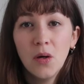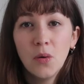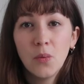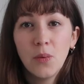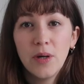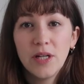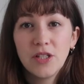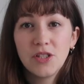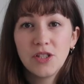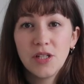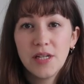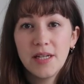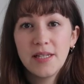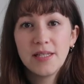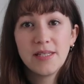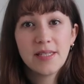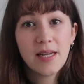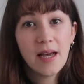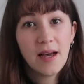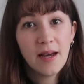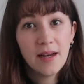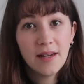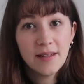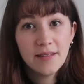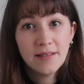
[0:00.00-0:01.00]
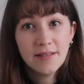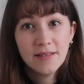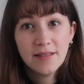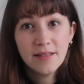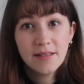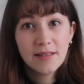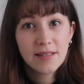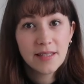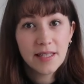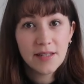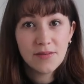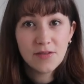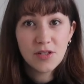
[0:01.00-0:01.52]
which in turn
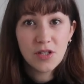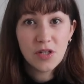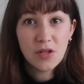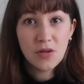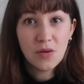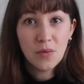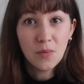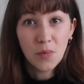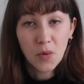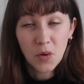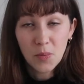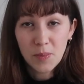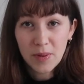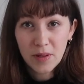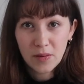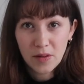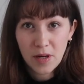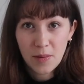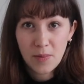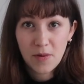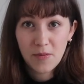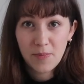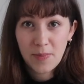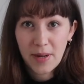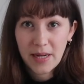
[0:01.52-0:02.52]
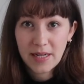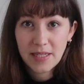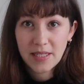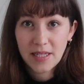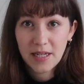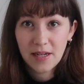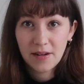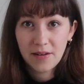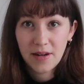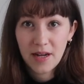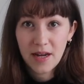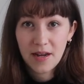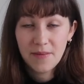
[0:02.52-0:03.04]
gives you more buildup of
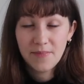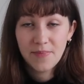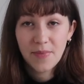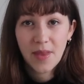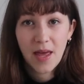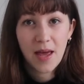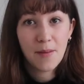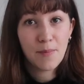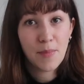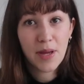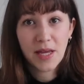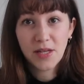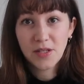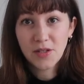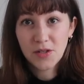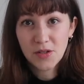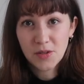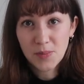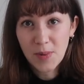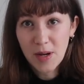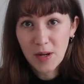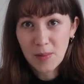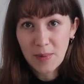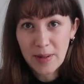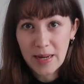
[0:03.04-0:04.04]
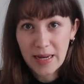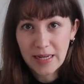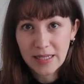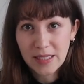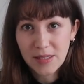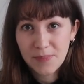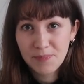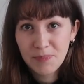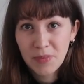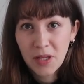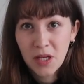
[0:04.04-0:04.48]
bacteria and makes you smell bad.